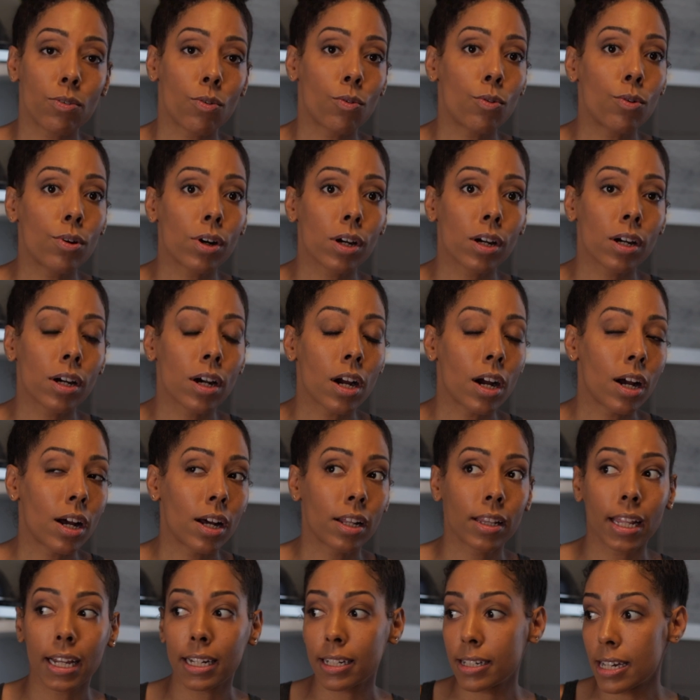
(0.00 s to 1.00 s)
or
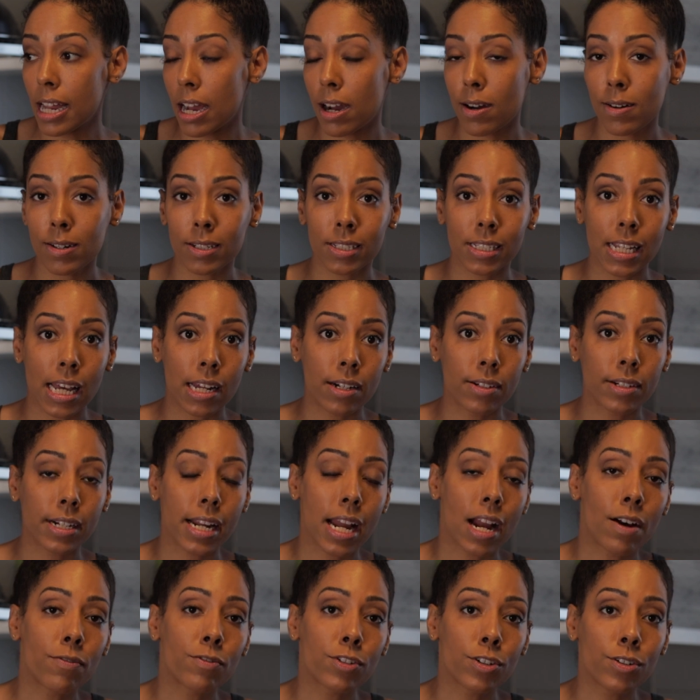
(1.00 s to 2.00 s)
like now it's Saturday
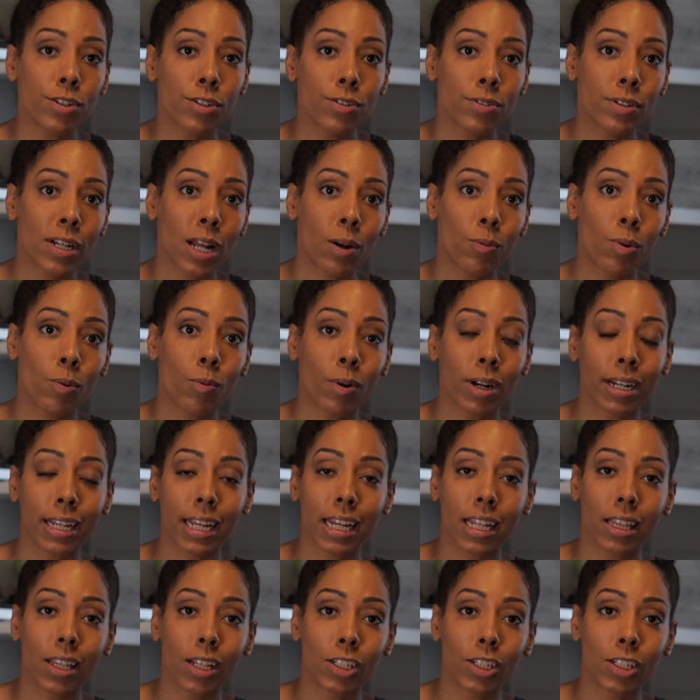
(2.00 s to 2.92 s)
afternoon and we want to get